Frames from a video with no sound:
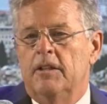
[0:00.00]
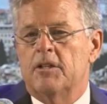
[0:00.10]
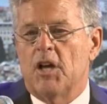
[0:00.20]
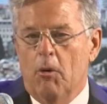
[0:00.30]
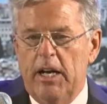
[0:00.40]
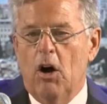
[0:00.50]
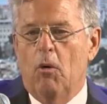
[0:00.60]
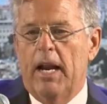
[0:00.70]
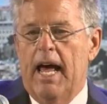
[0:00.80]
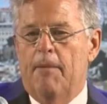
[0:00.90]
So we know
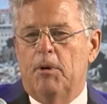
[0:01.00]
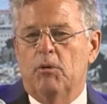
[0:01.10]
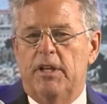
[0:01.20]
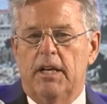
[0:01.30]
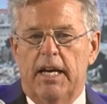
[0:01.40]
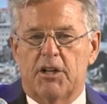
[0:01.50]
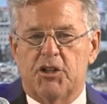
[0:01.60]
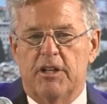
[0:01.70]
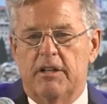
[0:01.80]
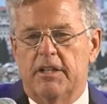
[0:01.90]
what happened with the
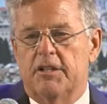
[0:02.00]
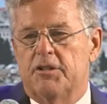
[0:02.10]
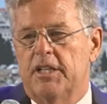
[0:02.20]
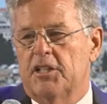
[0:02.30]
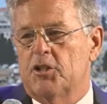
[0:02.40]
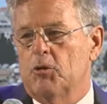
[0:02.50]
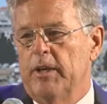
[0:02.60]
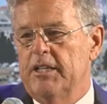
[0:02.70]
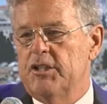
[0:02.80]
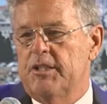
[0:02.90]
election. The 6
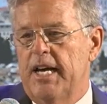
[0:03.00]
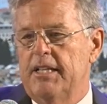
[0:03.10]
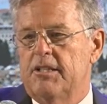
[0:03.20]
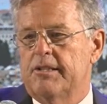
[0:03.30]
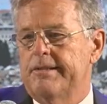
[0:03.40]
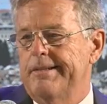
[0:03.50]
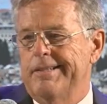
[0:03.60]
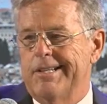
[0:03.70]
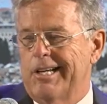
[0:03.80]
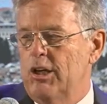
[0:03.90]
swing states, there
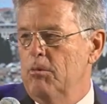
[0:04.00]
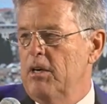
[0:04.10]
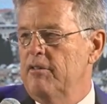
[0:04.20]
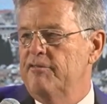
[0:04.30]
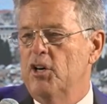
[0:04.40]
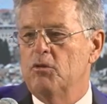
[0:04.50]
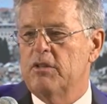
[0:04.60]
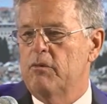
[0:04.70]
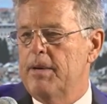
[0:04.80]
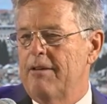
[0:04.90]
was a cumulative votes
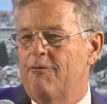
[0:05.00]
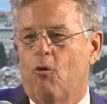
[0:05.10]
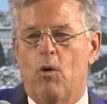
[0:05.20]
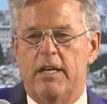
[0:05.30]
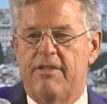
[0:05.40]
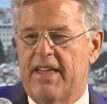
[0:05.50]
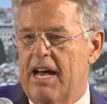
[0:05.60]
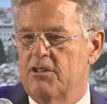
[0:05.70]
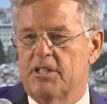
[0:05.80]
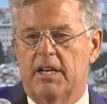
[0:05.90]
of about
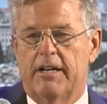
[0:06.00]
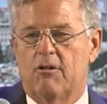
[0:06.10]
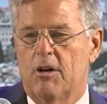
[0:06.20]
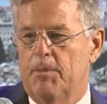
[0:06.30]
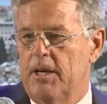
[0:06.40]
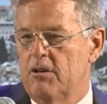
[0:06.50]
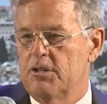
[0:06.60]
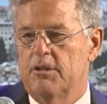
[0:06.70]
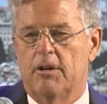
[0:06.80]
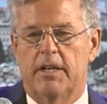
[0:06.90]
40,000. I grew up in
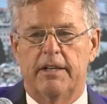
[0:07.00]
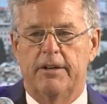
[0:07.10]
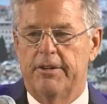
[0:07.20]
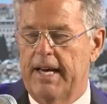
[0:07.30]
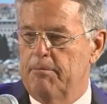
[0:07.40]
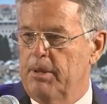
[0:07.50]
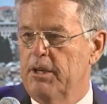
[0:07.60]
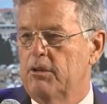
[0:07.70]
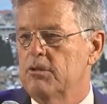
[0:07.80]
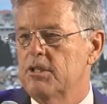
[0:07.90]
Arizona. I know that
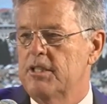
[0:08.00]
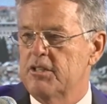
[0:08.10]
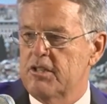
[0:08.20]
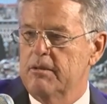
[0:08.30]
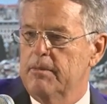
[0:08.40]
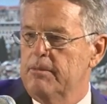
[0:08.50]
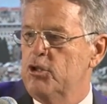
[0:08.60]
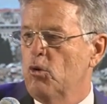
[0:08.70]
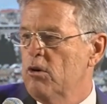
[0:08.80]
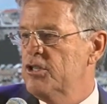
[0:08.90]
political system.
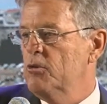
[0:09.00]
Georgia,